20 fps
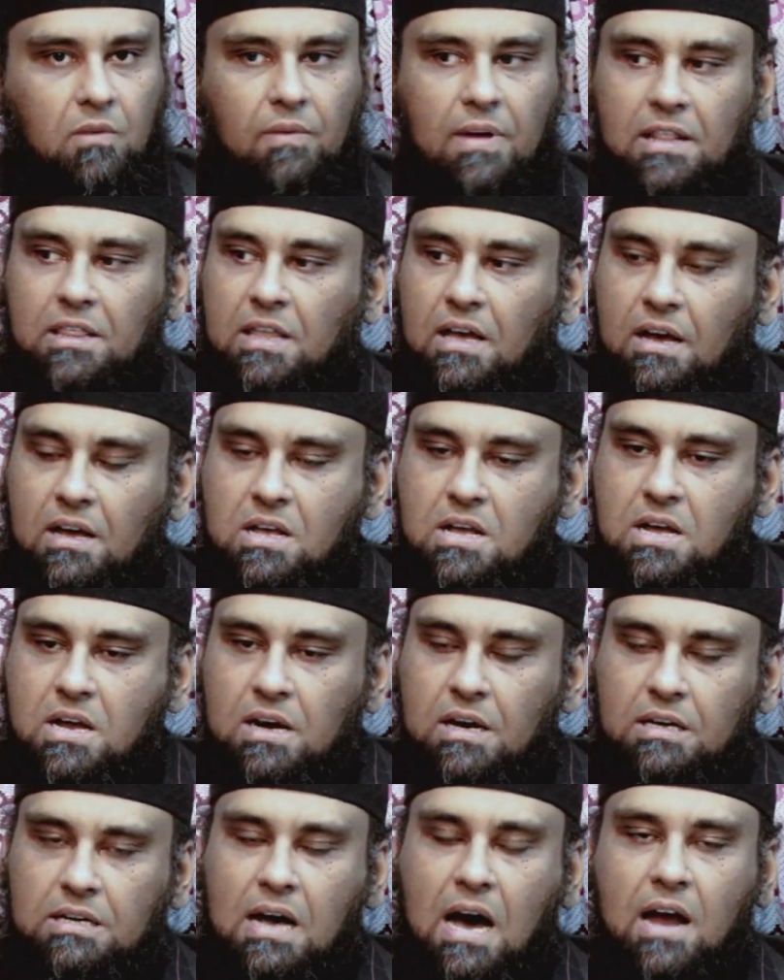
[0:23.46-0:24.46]
When the
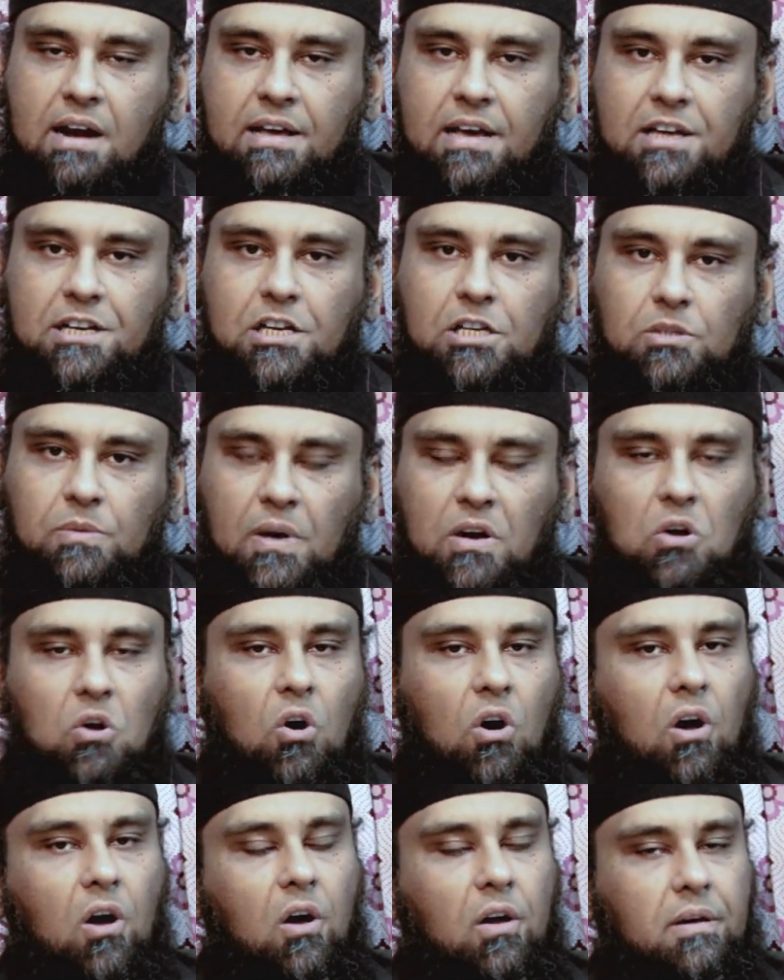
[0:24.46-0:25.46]
Dark Ages were
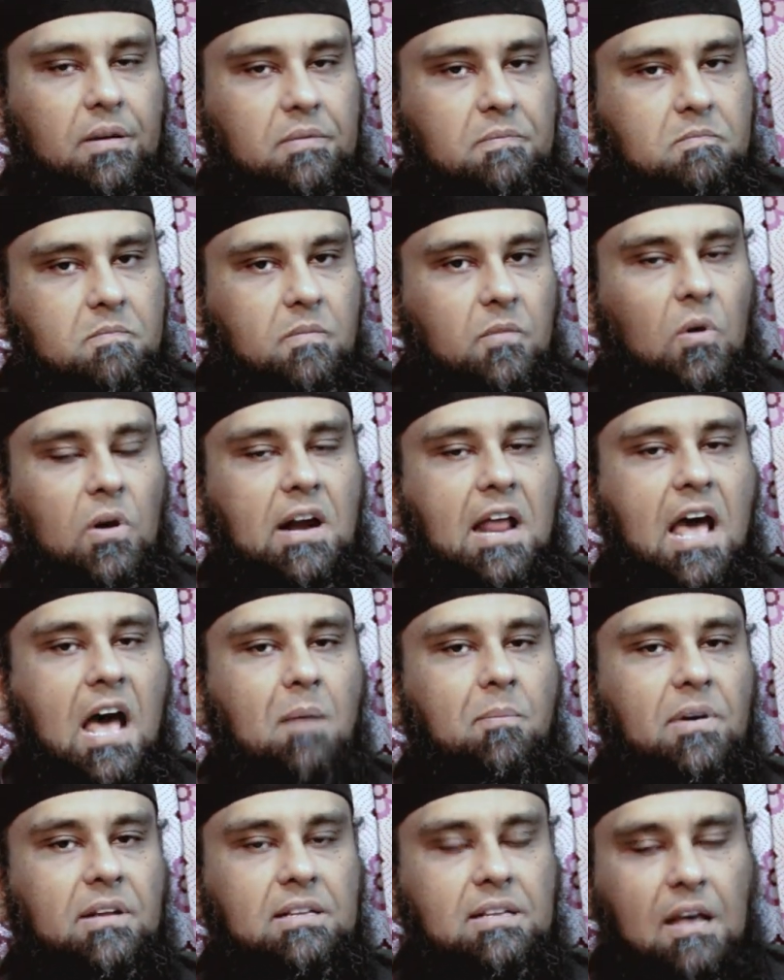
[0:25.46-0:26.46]
gone, what
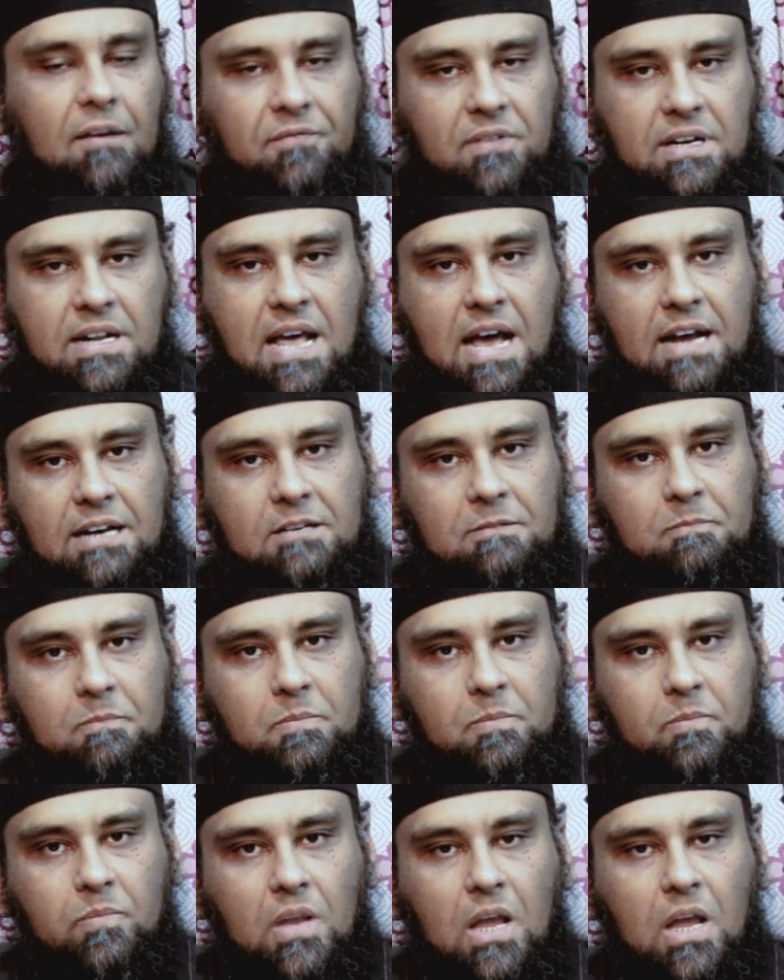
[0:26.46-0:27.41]
happens after that?